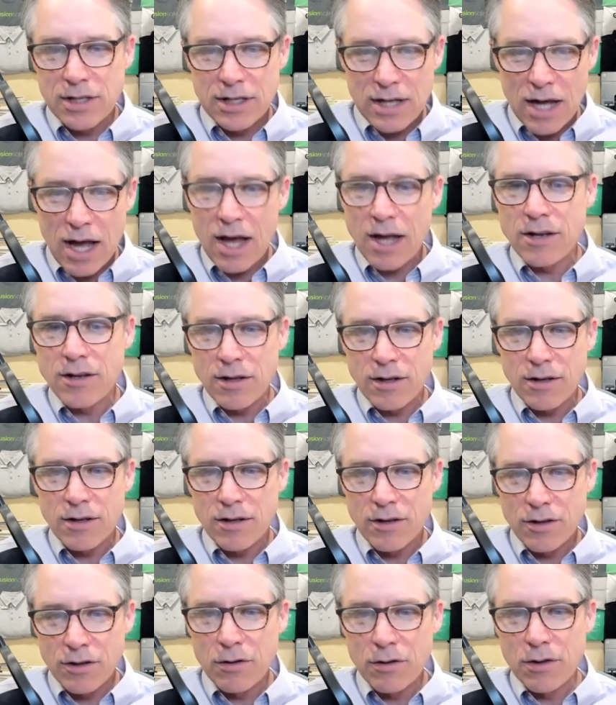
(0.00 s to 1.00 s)
not
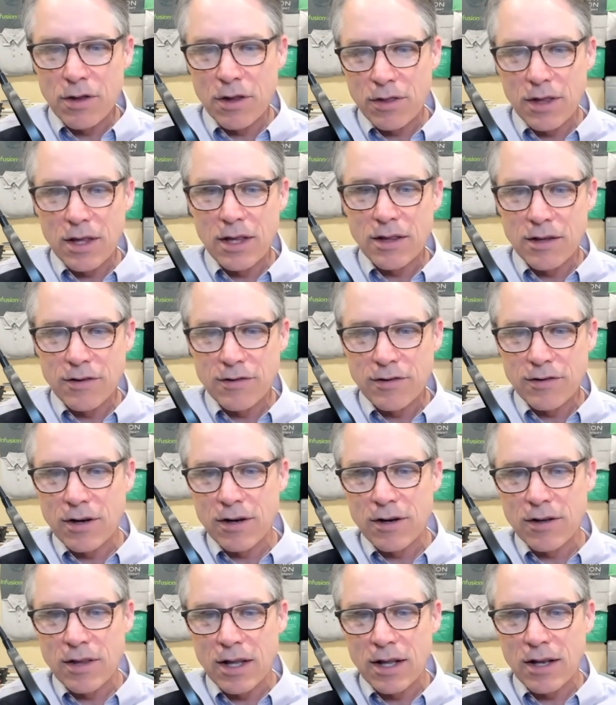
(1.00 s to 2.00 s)
do the thing this
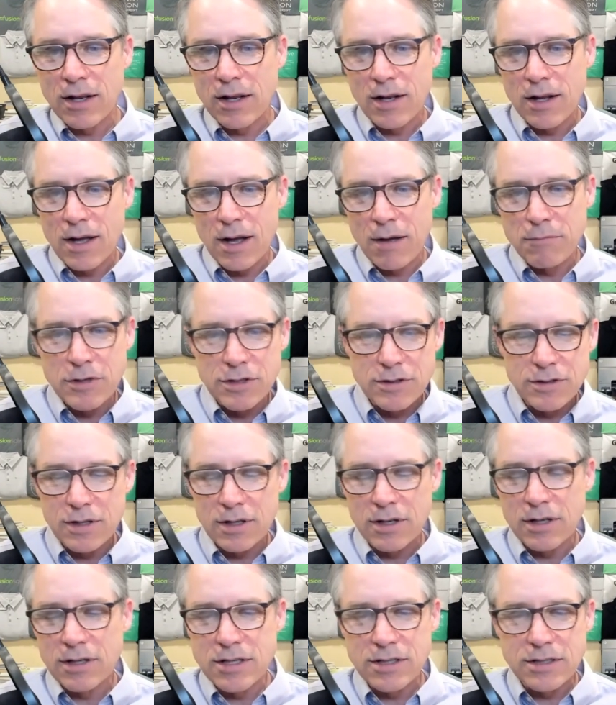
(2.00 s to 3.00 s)
year, then I'm just
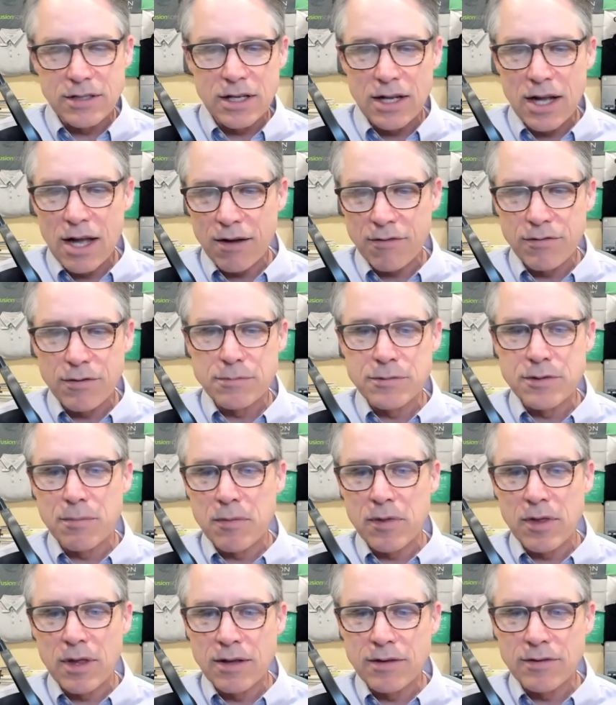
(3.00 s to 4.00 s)
going to disconnect from some
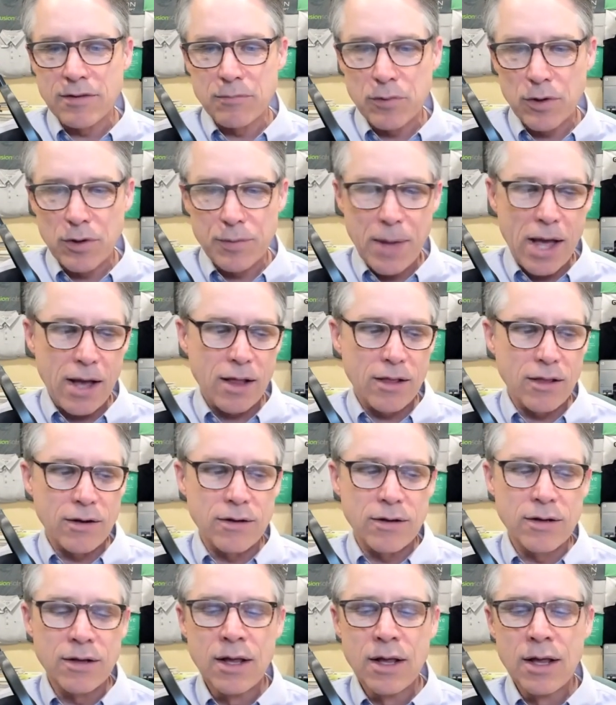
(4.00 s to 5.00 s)
things and pull back a little.